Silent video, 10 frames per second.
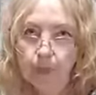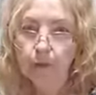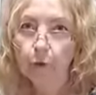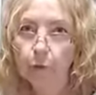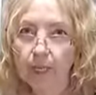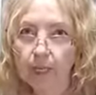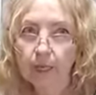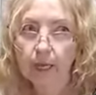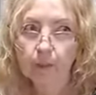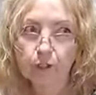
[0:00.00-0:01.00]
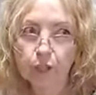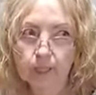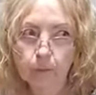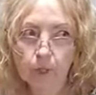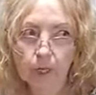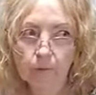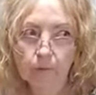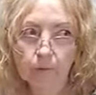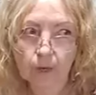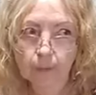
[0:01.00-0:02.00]
The green cabbage has more
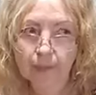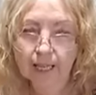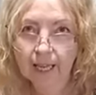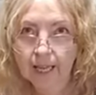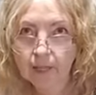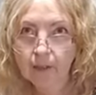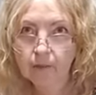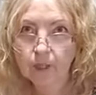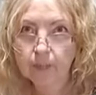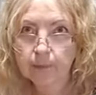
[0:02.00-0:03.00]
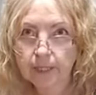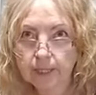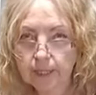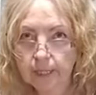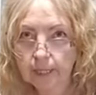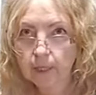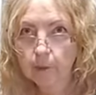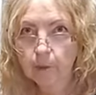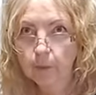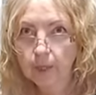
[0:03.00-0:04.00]
vitamin K than vitamin C, and the
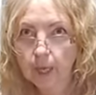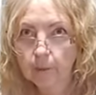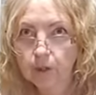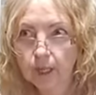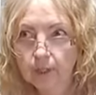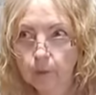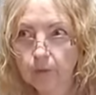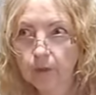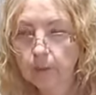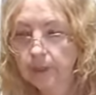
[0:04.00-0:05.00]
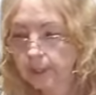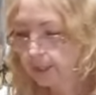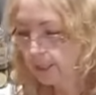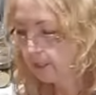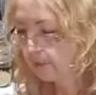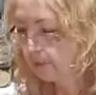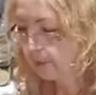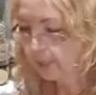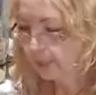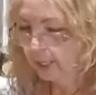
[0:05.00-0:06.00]
purple cabbage has more vitamin C than
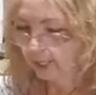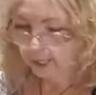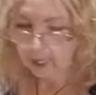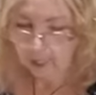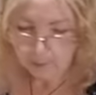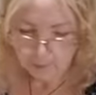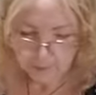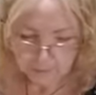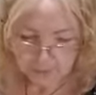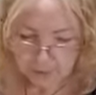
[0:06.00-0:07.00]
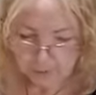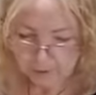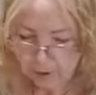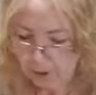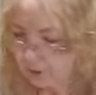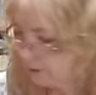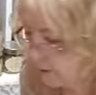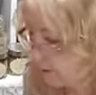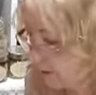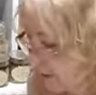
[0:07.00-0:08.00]
vitamin K. The purple cabbage also